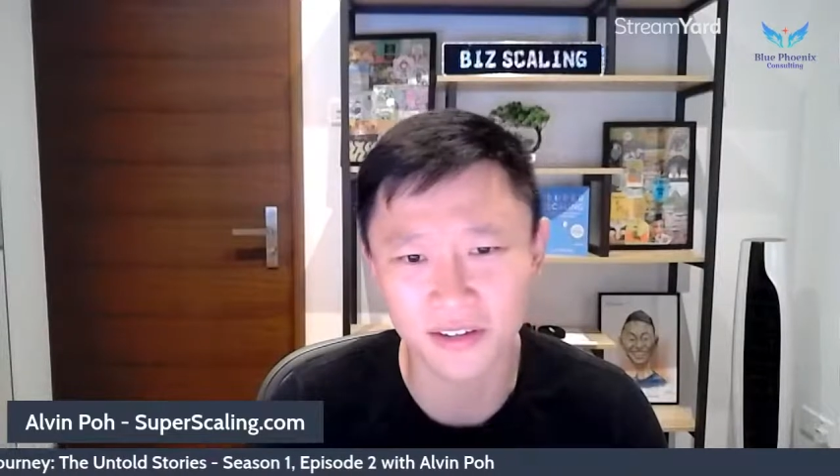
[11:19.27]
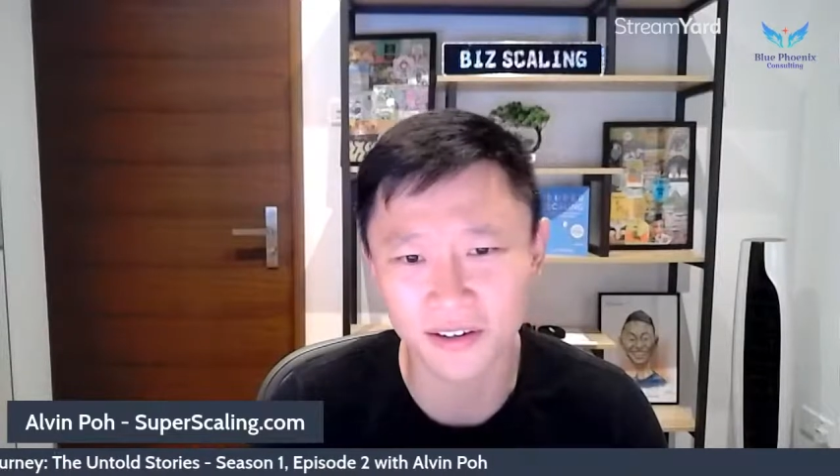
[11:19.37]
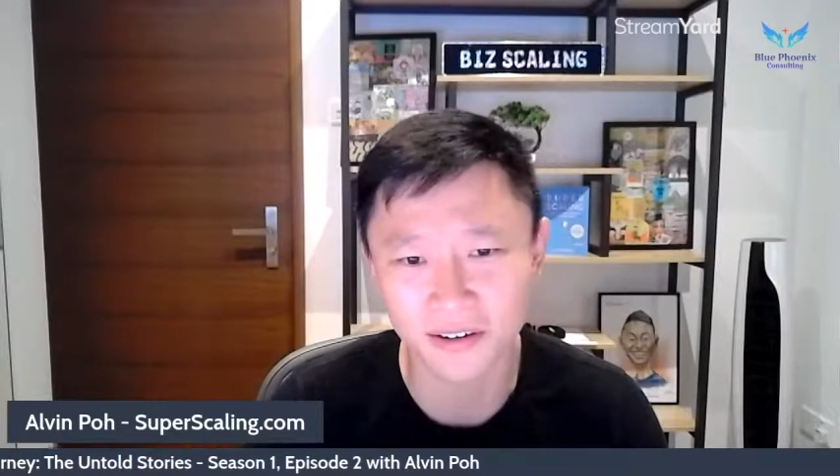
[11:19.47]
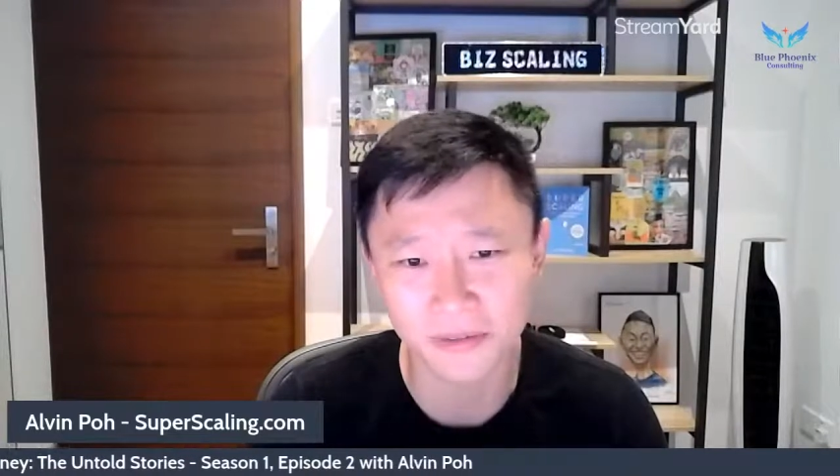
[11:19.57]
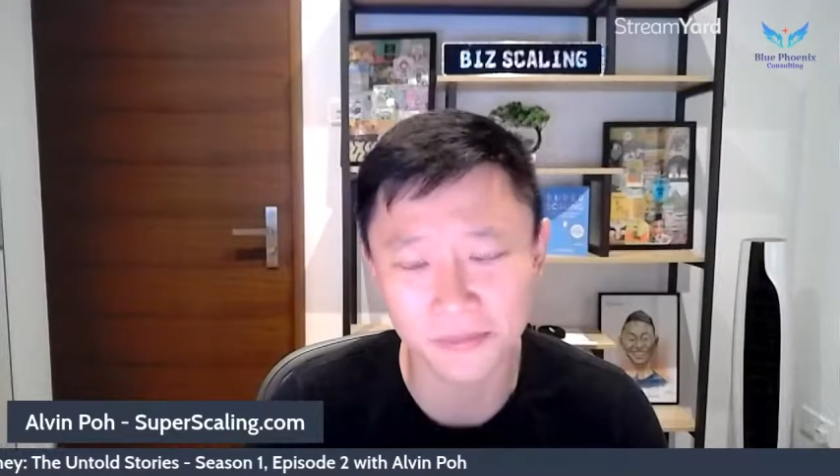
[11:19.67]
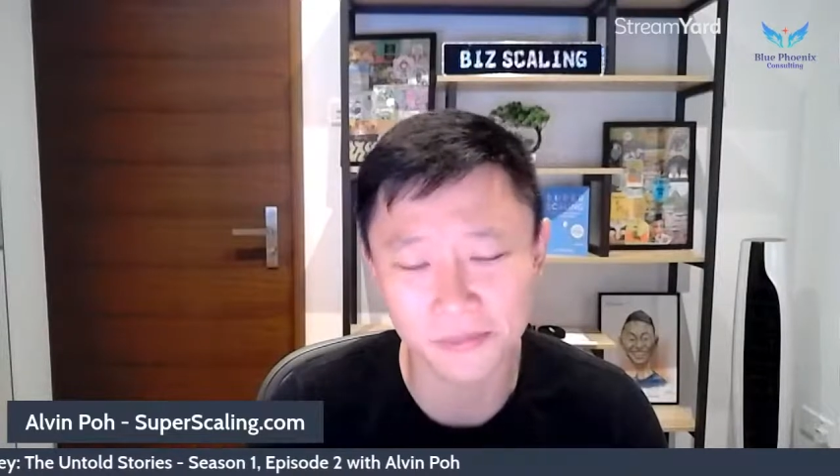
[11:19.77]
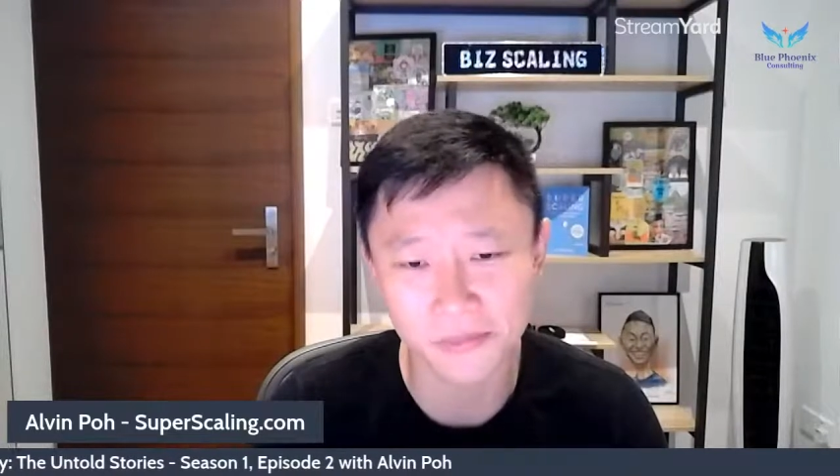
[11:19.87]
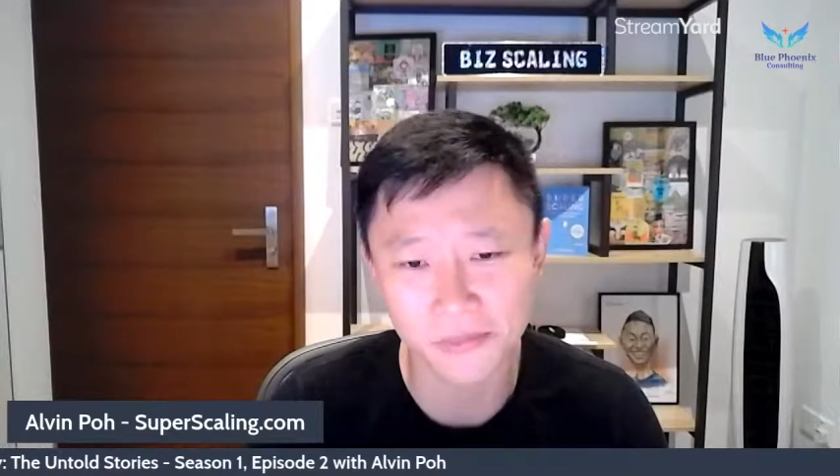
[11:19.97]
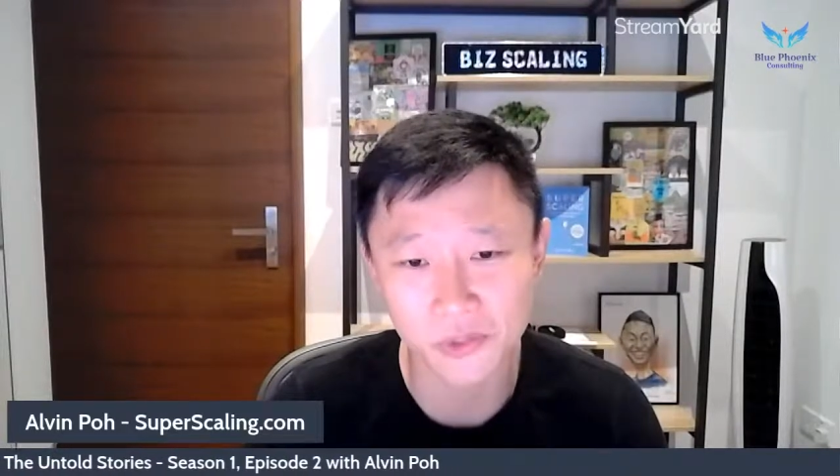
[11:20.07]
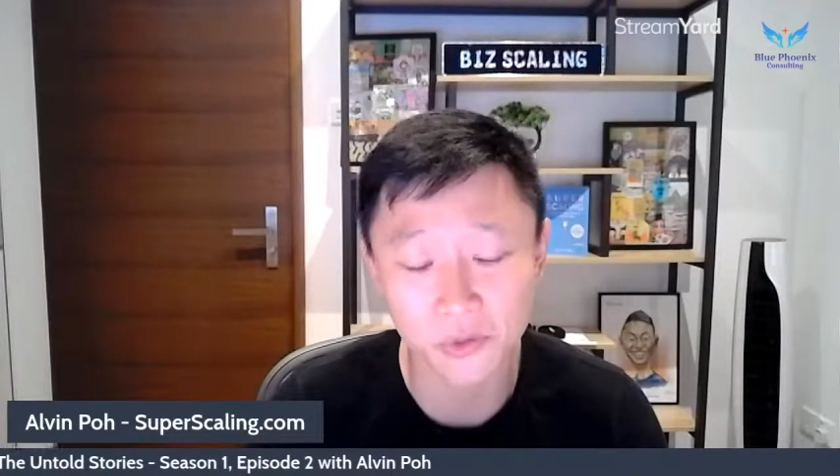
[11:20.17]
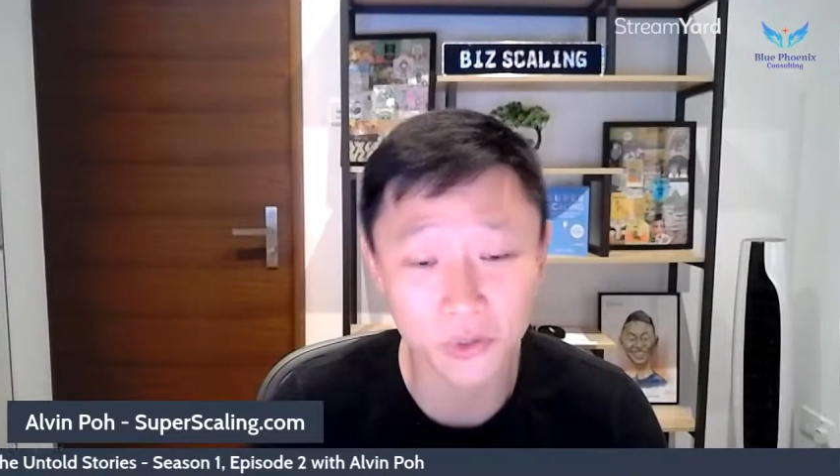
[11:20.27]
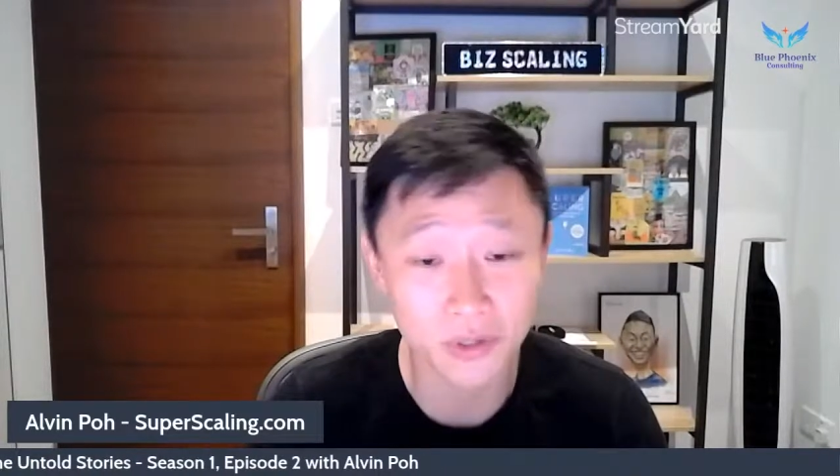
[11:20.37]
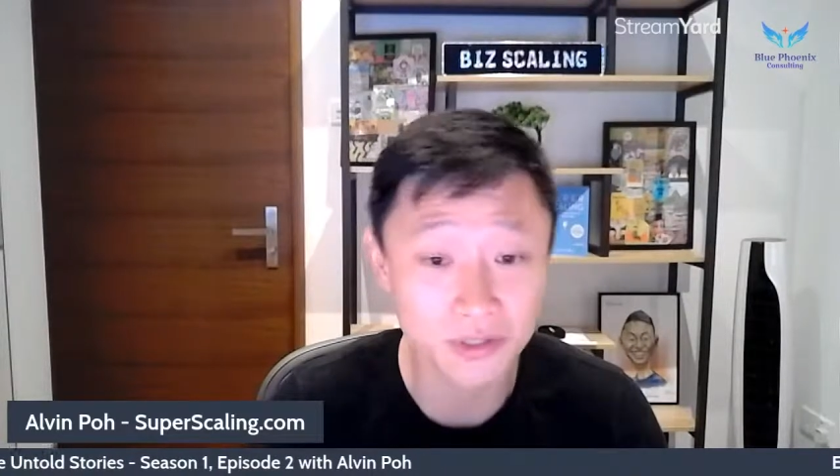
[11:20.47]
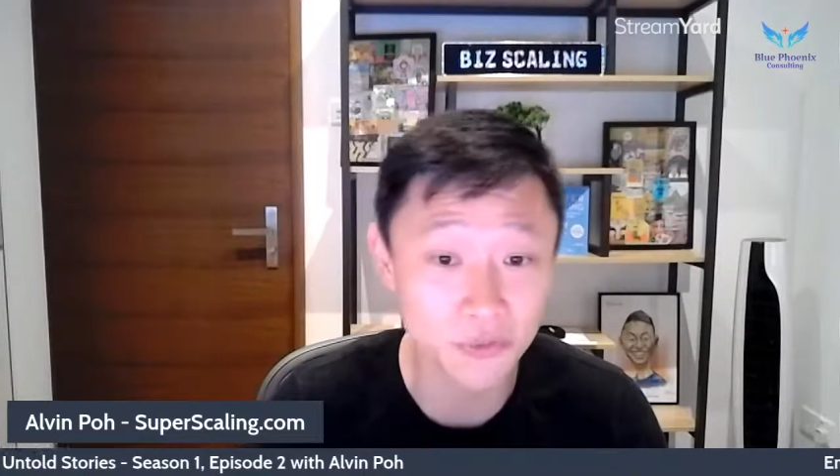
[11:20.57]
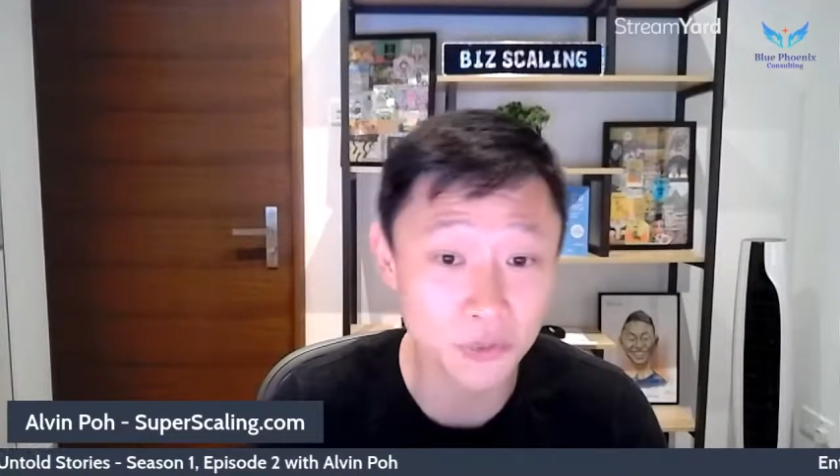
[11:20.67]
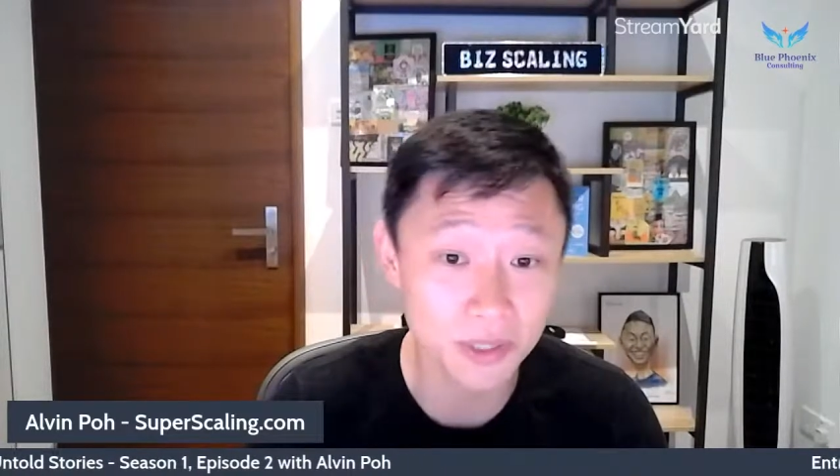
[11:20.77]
So it took us a few